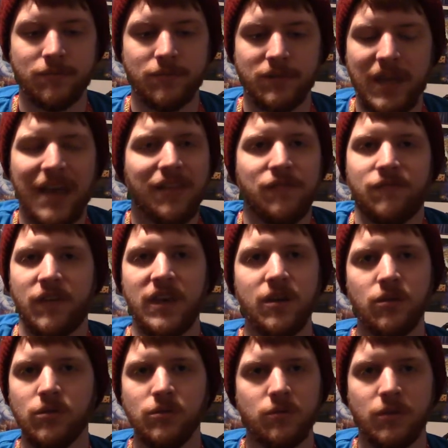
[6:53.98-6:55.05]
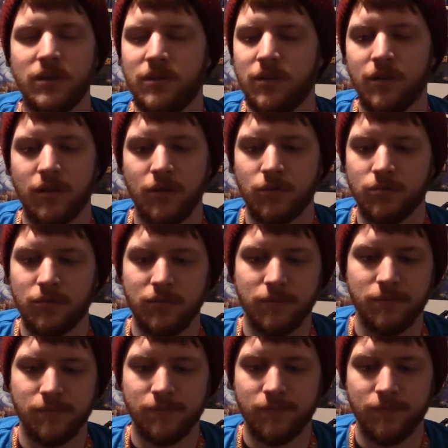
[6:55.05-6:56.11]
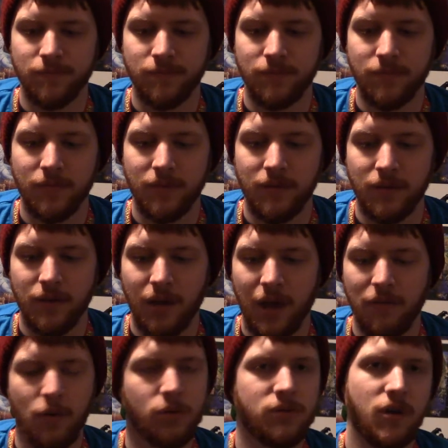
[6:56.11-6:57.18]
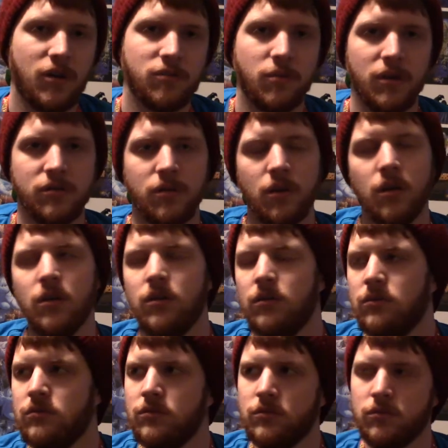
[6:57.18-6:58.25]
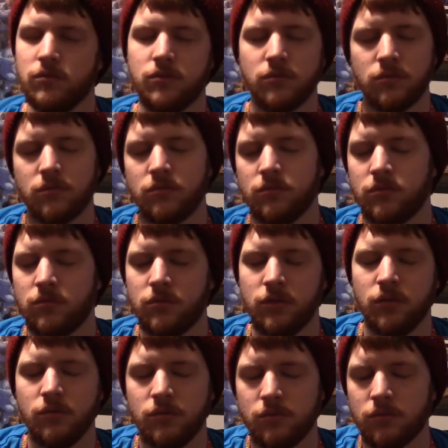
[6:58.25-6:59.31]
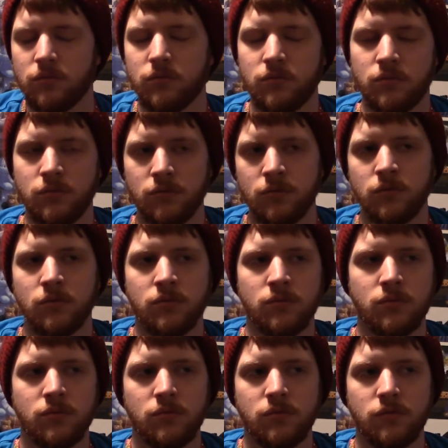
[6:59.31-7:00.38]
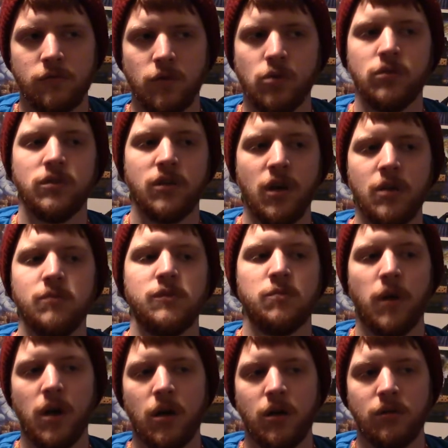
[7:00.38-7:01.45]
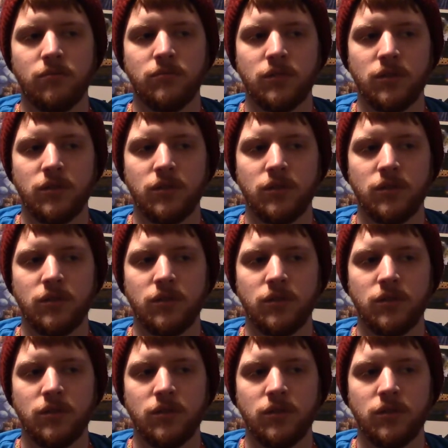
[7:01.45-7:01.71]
Sally Field with, you know, everyone talks about it. It's like, oh, she was Forrest Gump's mom.